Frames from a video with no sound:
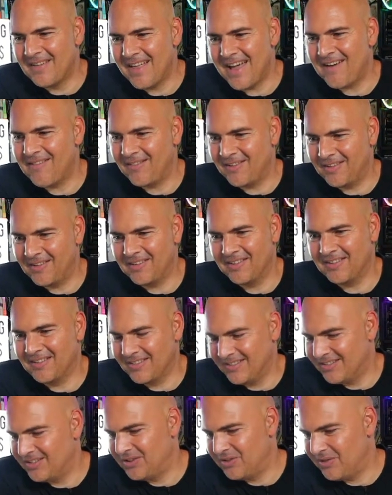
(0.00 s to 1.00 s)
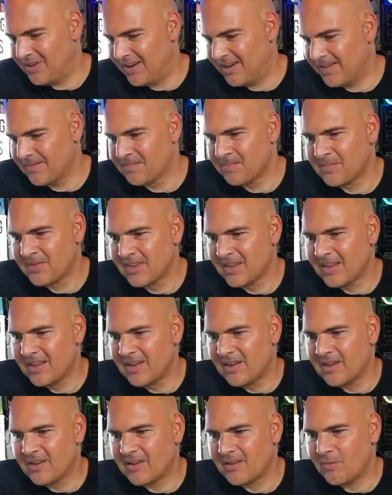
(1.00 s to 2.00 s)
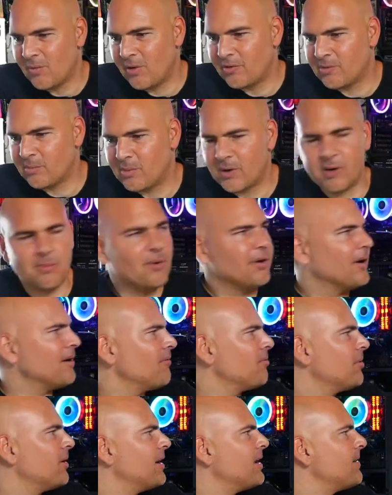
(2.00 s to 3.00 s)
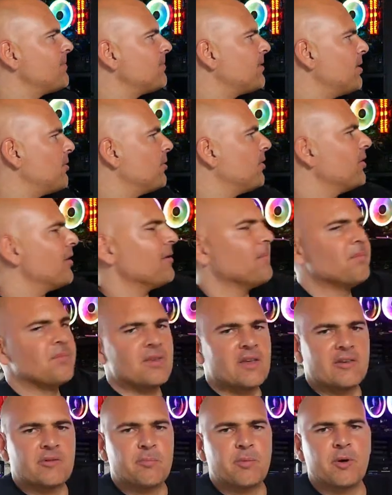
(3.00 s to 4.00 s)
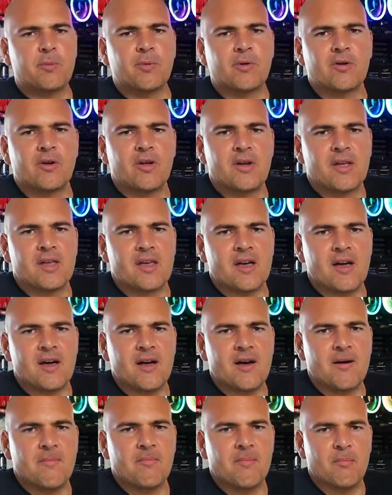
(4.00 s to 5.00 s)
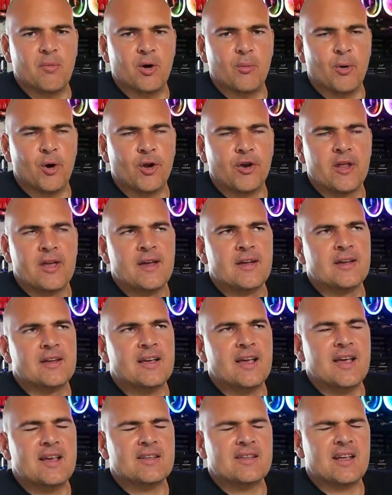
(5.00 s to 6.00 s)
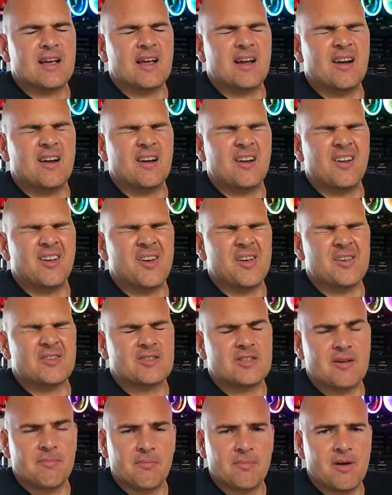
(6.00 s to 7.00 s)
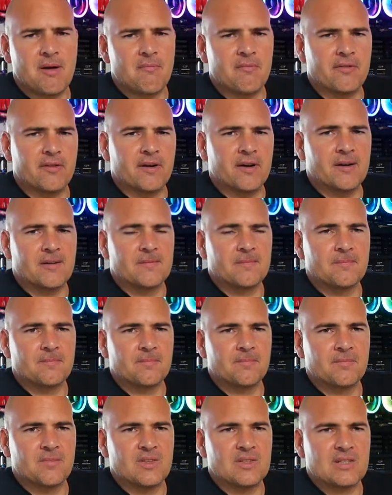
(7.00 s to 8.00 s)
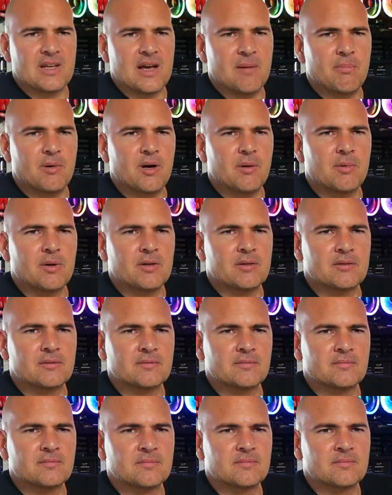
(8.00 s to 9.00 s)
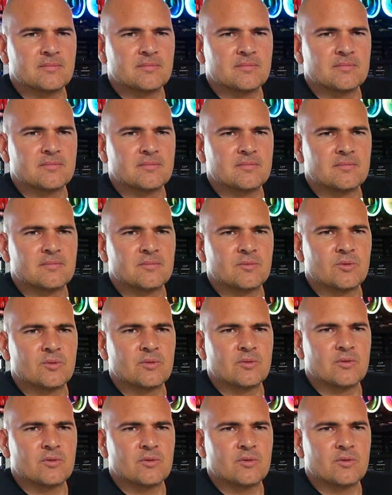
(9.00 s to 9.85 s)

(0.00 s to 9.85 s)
ever do that. What is a bourbon, everybody? I want to know. Is bourbon like bourbon? Is that like Southern Comfort? Is that a bourbon? No.